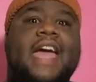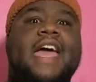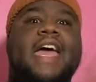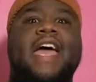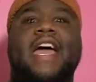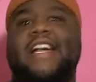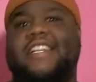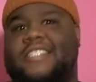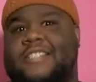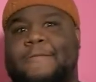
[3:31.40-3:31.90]

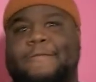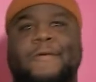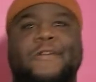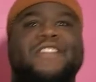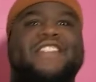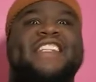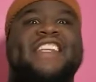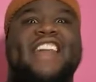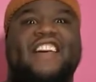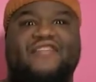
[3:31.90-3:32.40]
as the
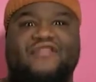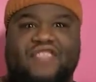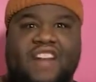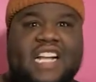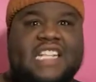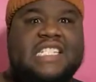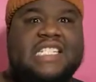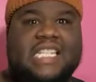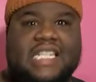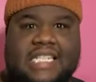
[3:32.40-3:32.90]
person that
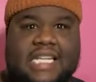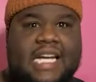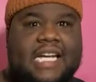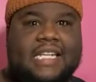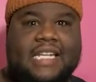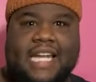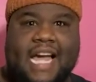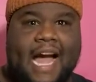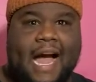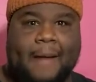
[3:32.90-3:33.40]
runs the
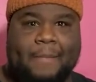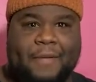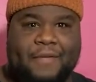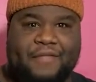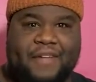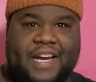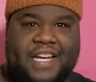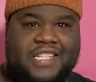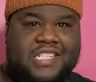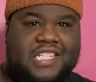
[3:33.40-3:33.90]
daily
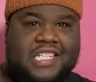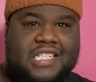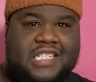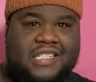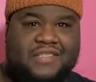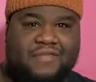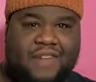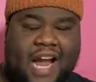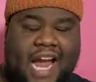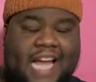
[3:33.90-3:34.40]

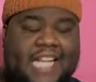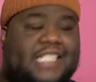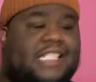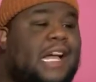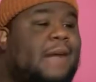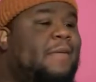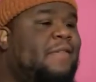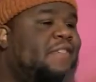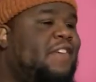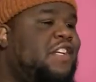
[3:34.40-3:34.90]
operations, right? So
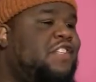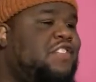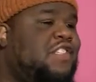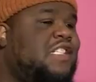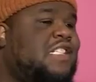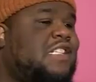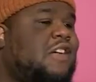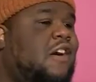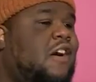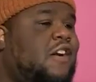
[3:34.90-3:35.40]
I'm going to read you
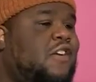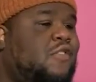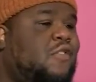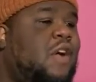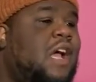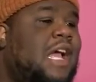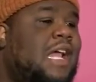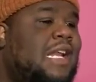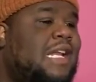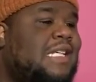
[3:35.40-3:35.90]
this article.
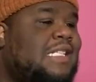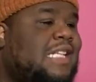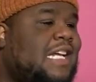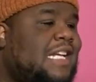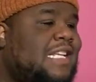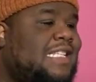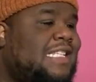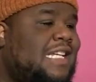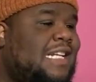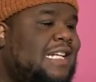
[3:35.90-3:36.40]
Let's get
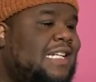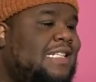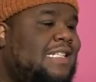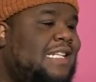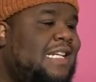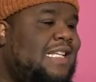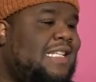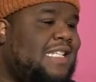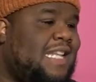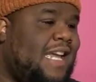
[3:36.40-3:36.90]
into the
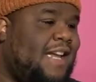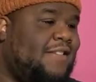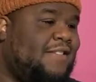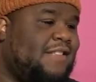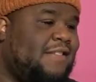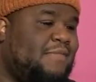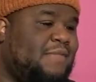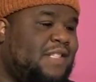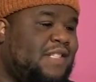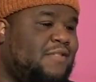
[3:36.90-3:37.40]
details
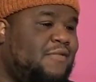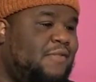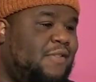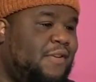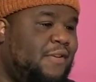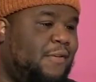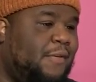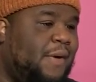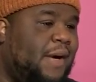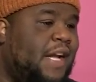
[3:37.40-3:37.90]
of what's going
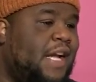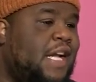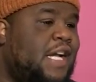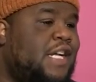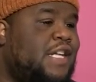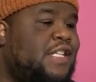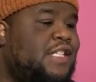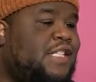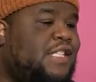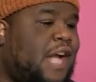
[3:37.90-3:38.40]
on.
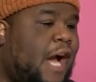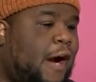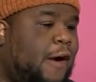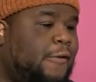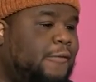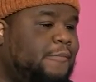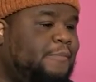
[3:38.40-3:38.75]
So,